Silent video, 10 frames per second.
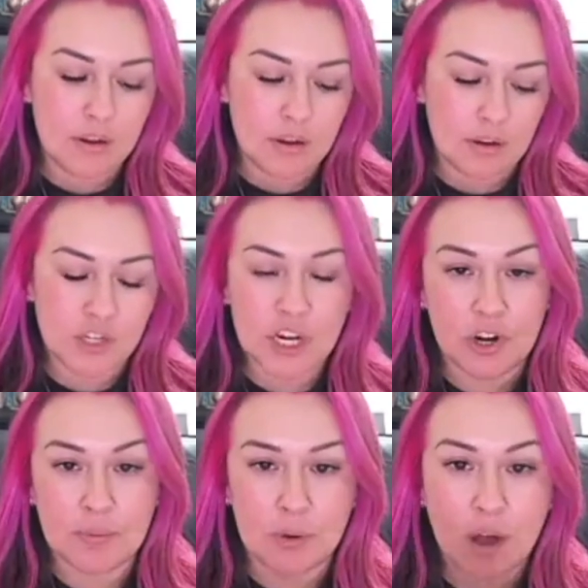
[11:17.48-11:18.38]

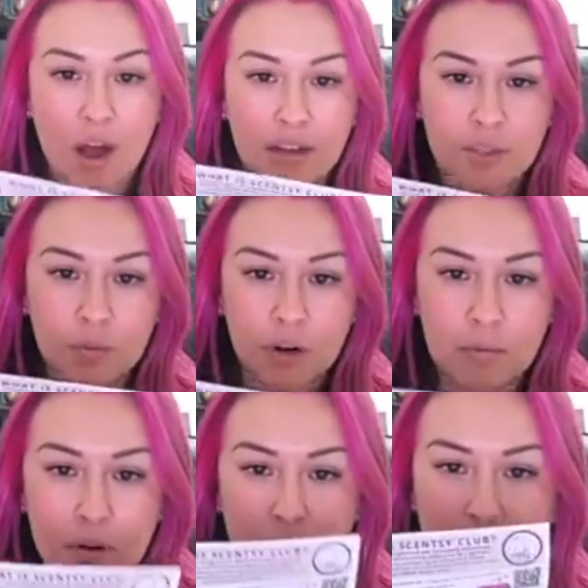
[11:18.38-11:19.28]
charitable cause
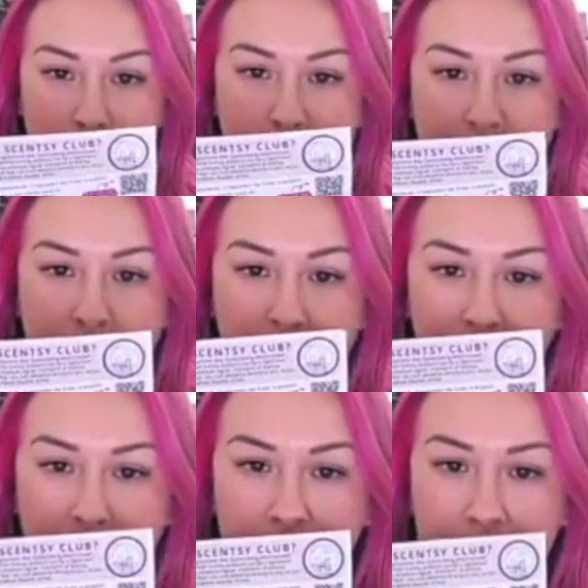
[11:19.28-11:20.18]
warmer on the back,
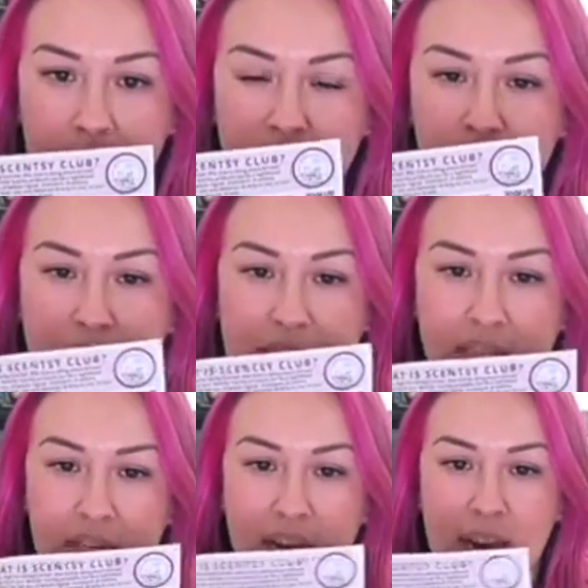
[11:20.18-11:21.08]
and then just ways
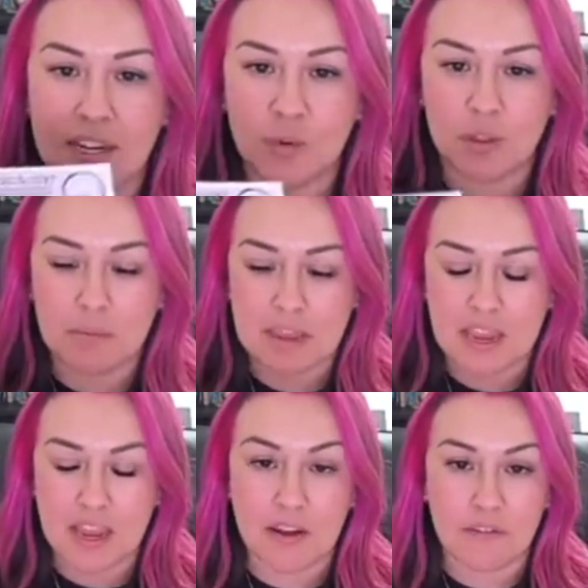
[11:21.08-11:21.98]
to connect with
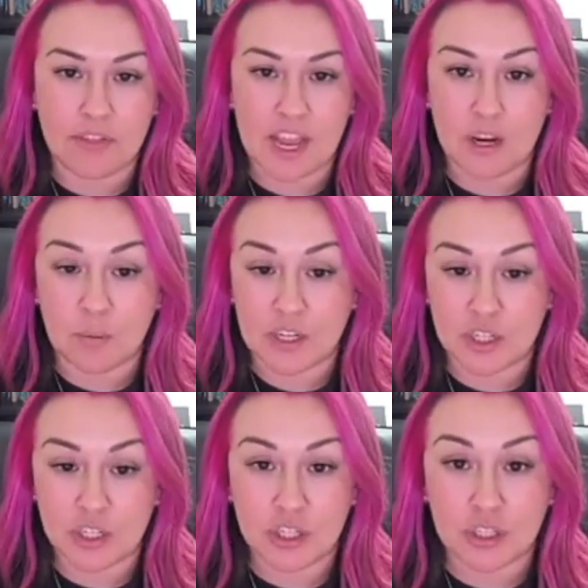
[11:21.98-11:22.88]
me if they
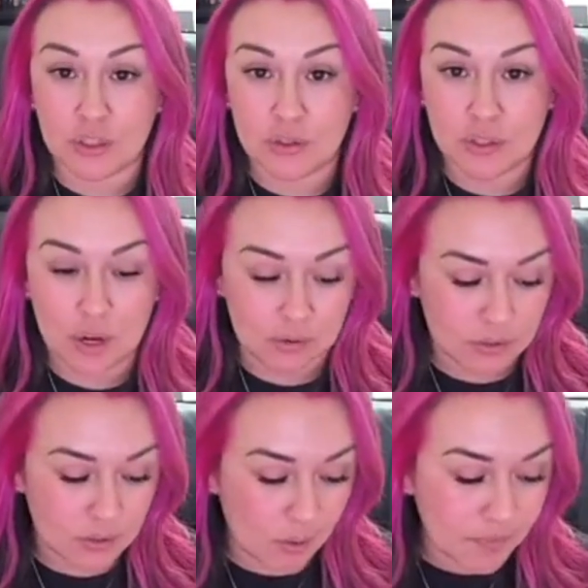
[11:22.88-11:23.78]
wish to do so.
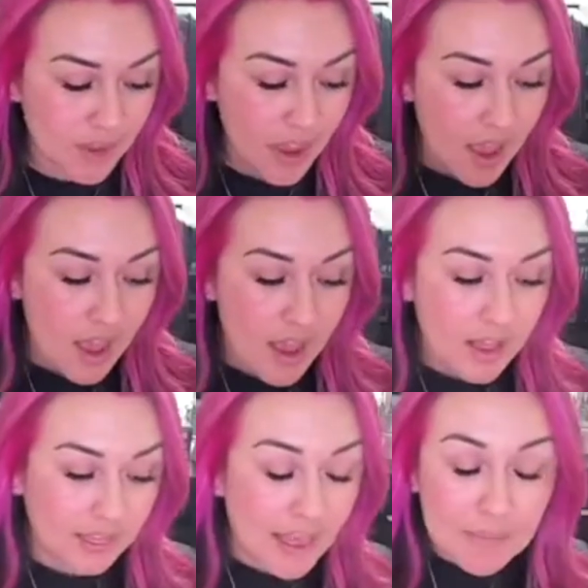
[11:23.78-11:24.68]
So
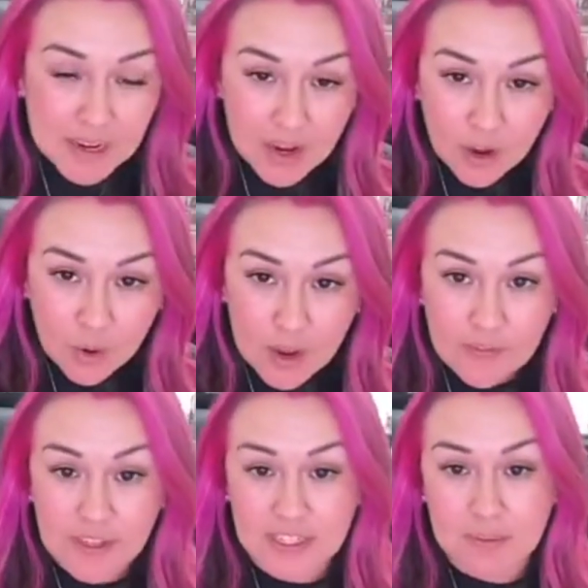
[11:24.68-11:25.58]
let me know if
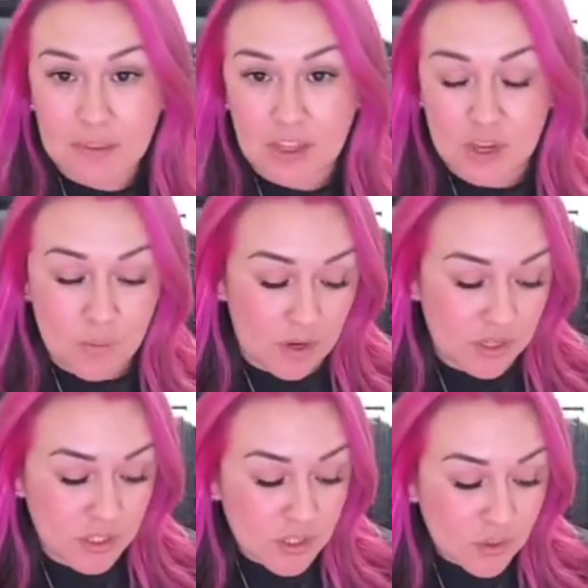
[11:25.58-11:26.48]
that's something that you want to
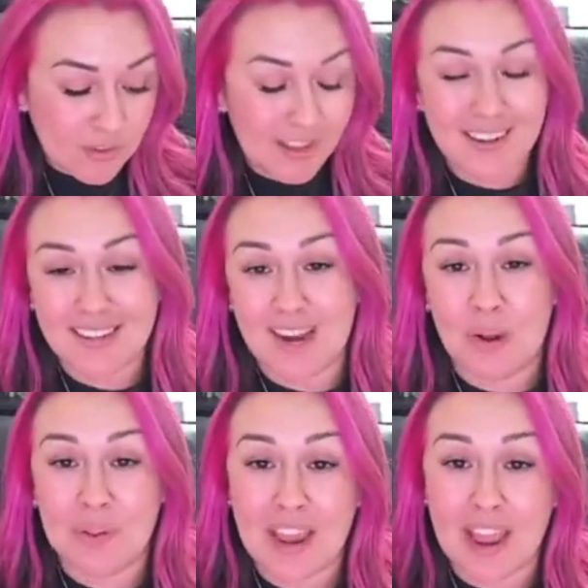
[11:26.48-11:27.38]
do. Like I said, I
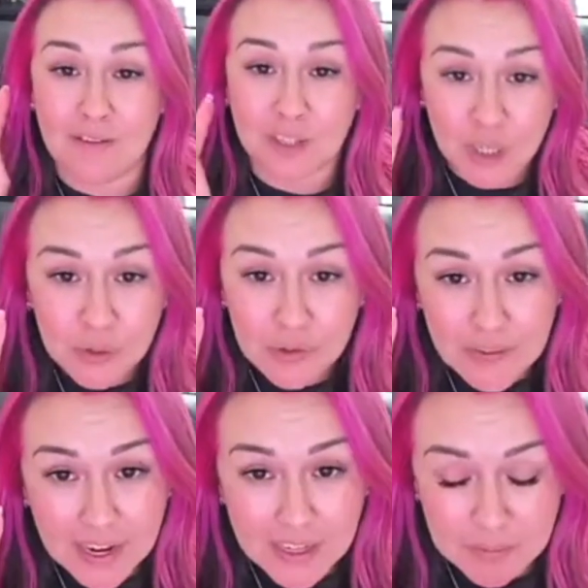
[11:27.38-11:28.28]
only have two
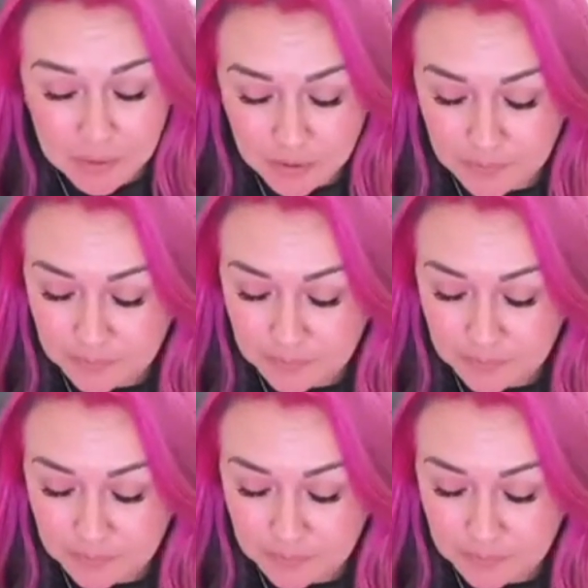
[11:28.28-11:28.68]
available,